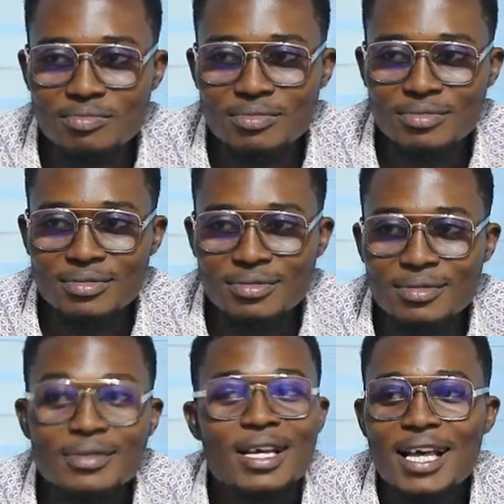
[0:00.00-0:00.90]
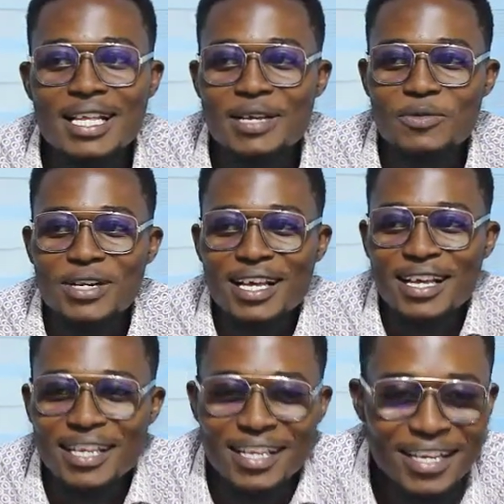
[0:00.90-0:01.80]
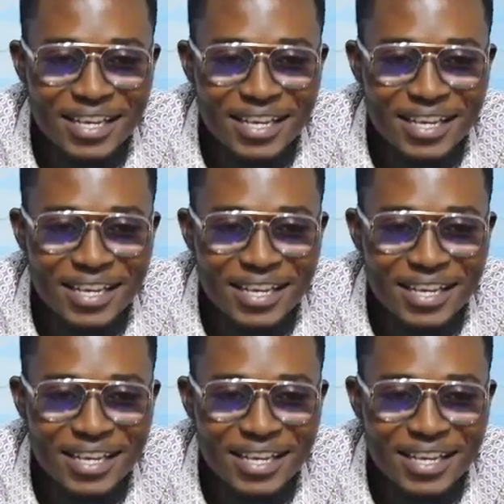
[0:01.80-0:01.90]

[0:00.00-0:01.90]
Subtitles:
na ko fa bolaka.